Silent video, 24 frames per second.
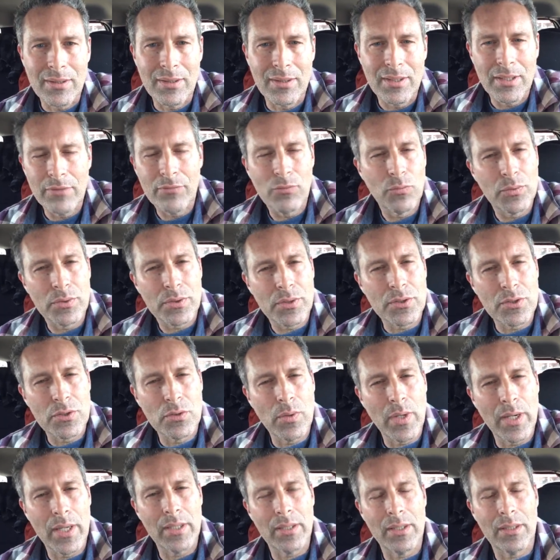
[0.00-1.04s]
Even with the
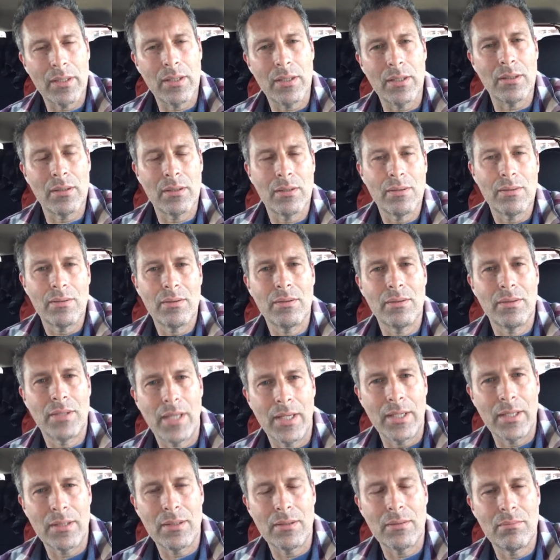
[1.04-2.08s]
2.8 in it,
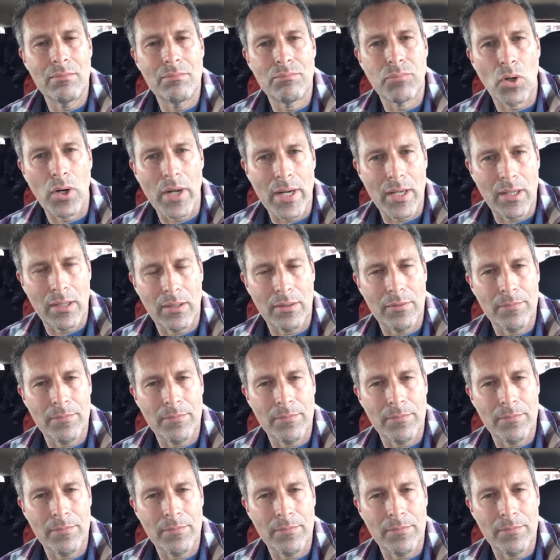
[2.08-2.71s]
they break.